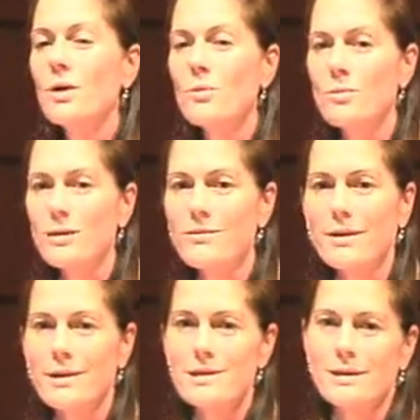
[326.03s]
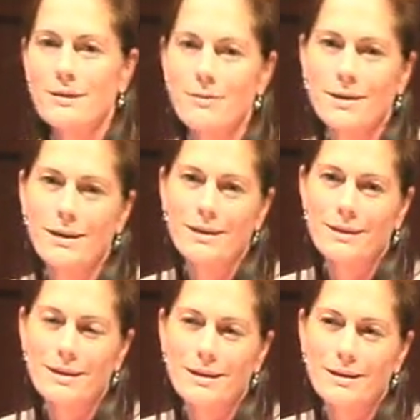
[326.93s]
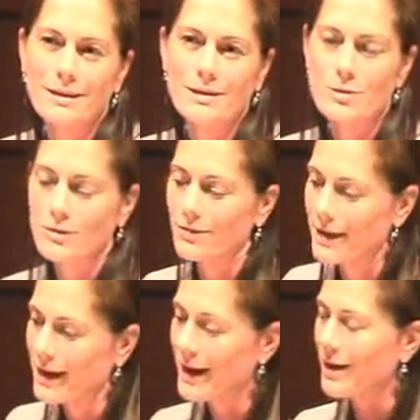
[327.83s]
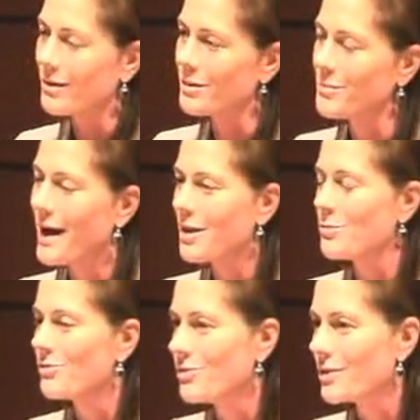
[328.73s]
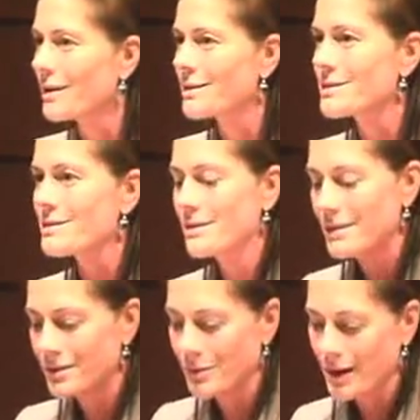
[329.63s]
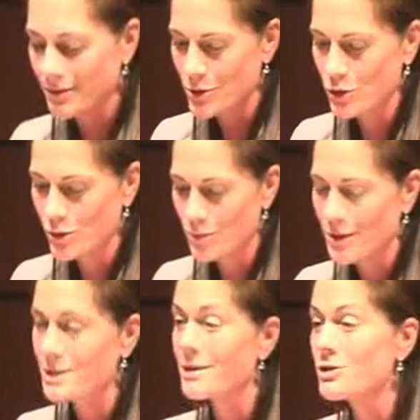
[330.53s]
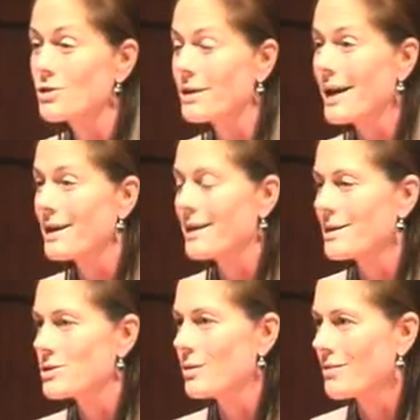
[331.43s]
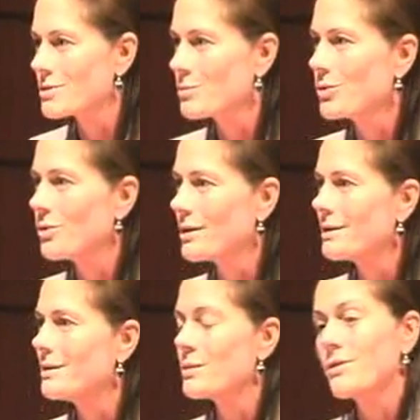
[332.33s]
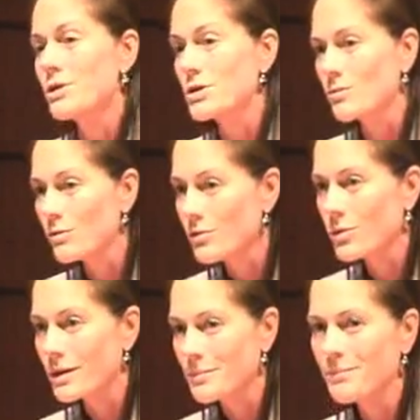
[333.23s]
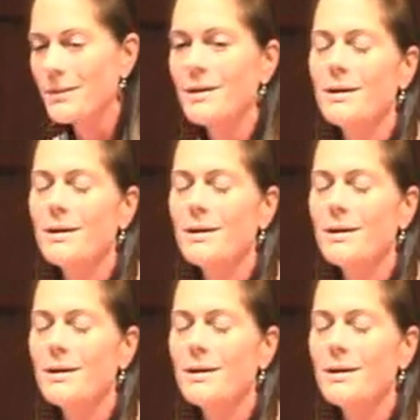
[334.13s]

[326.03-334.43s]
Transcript: will be very significant in sort of laying out the path before us. We have two presidential candidates who have supported immigration reform.